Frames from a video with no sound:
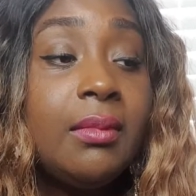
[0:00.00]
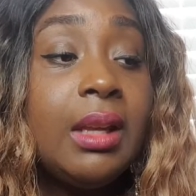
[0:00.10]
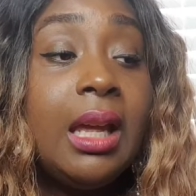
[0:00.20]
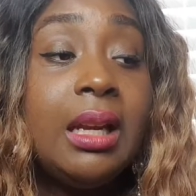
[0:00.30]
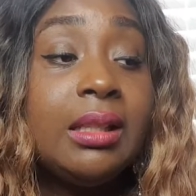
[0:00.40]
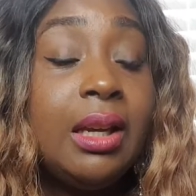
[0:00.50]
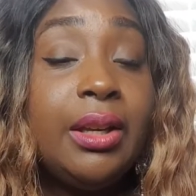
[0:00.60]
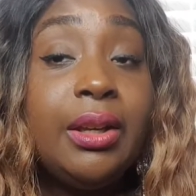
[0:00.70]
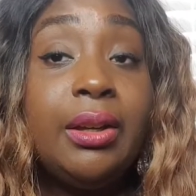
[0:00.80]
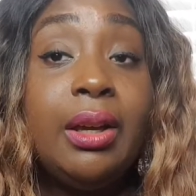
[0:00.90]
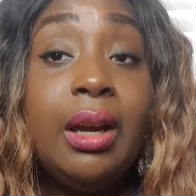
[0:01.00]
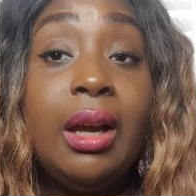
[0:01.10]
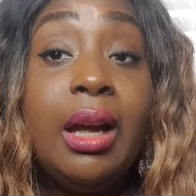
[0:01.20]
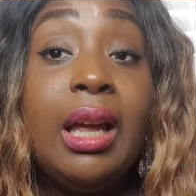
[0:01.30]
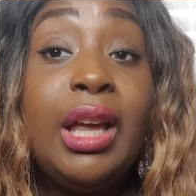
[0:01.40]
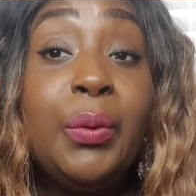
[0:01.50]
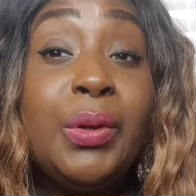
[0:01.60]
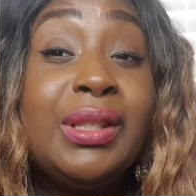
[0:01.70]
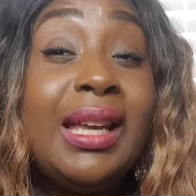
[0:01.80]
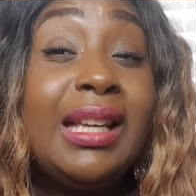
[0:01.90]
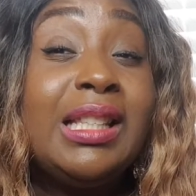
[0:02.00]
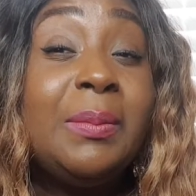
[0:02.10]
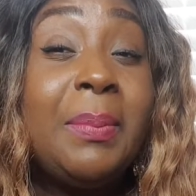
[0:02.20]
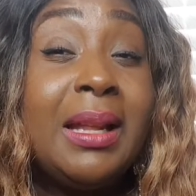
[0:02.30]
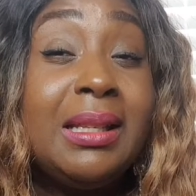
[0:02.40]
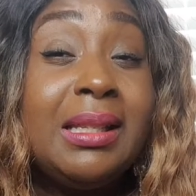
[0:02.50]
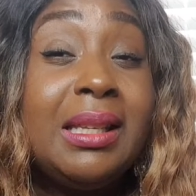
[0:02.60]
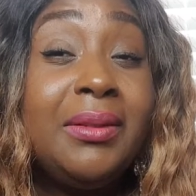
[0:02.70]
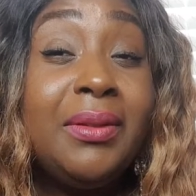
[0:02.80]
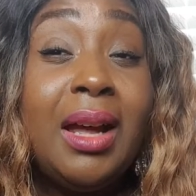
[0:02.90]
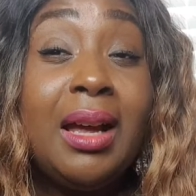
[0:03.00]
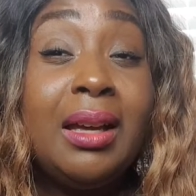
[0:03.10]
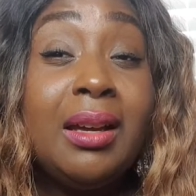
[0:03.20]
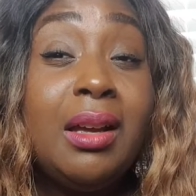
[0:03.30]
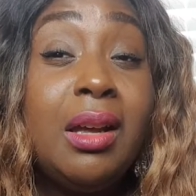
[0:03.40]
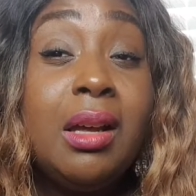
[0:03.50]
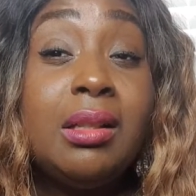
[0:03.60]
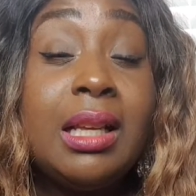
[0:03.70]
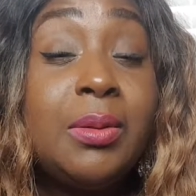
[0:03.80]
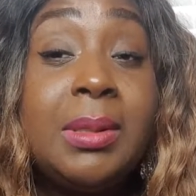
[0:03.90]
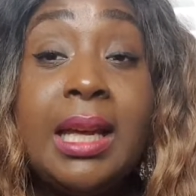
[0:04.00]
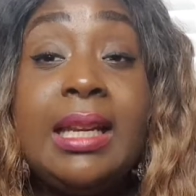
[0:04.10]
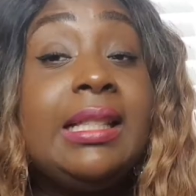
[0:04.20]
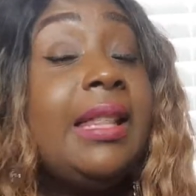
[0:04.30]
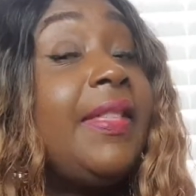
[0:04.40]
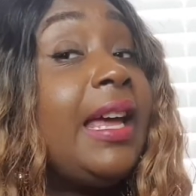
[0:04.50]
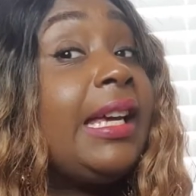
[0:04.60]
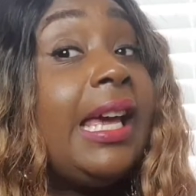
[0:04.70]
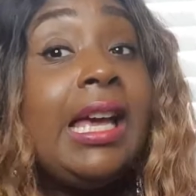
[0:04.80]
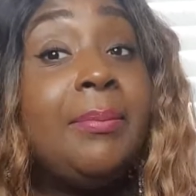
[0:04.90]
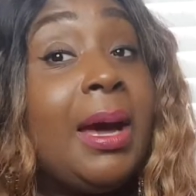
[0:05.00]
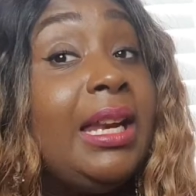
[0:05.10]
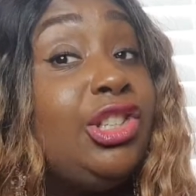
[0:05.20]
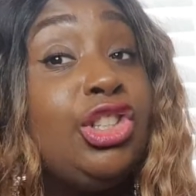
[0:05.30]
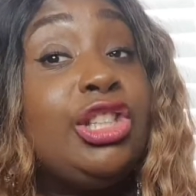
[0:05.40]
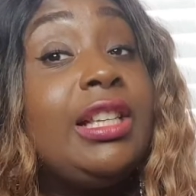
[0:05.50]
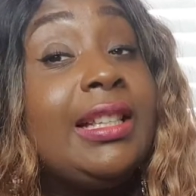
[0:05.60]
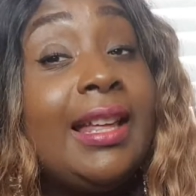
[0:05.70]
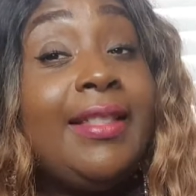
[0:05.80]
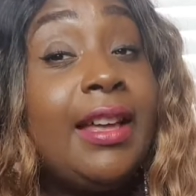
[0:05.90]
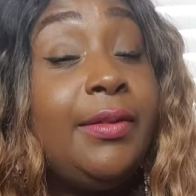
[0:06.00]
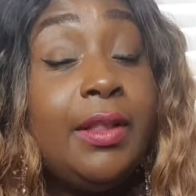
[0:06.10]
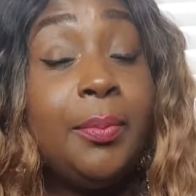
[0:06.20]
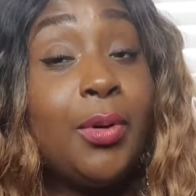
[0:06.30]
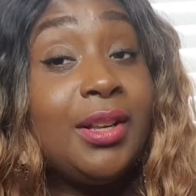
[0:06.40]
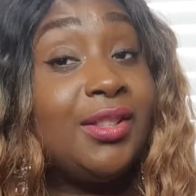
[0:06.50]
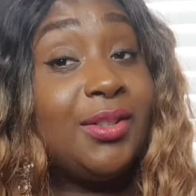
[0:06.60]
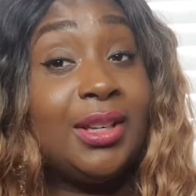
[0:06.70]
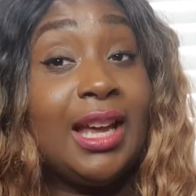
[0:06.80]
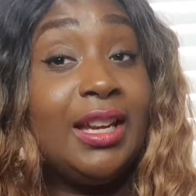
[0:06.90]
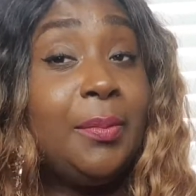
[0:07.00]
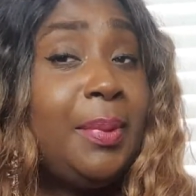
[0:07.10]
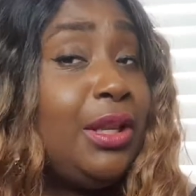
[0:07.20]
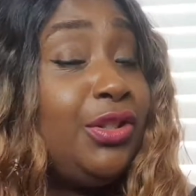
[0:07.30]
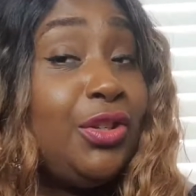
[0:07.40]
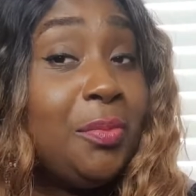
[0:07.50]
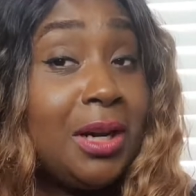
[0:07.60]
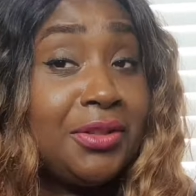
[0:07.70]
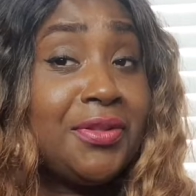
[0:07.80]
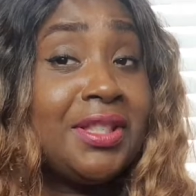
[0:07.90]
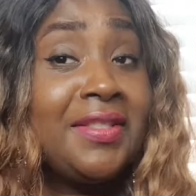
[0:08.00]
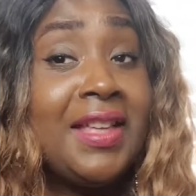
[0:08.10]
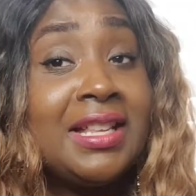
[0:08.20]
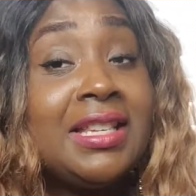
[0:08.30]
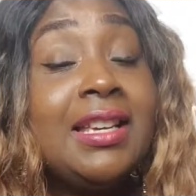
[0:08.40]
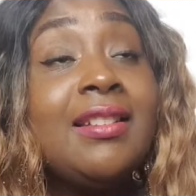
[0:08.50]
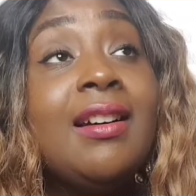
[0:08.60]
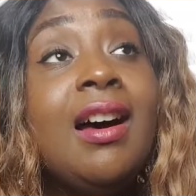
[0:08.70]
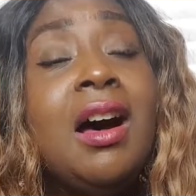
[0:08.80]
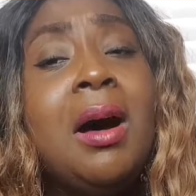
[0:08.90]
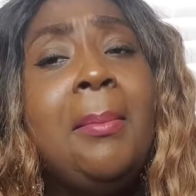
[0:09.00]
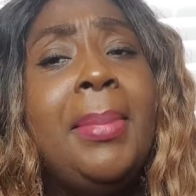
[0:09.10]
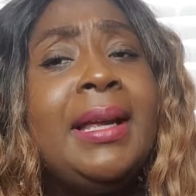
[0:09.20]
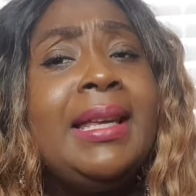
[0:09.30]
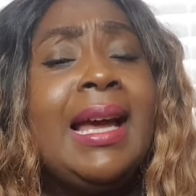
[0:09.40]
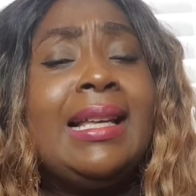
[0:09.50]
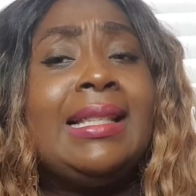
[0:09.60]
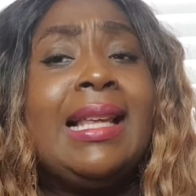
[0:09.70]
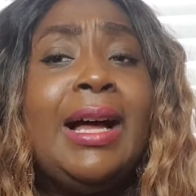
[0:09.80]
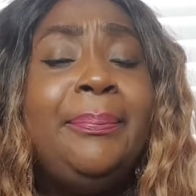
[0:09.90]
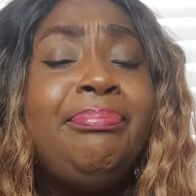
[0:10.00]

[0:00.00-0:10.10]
And I tell you, it was expensive. Like that's what I'm saying. These synthetic hair, man, it's just the prices are getting a bit too much for synthetic. But yes, I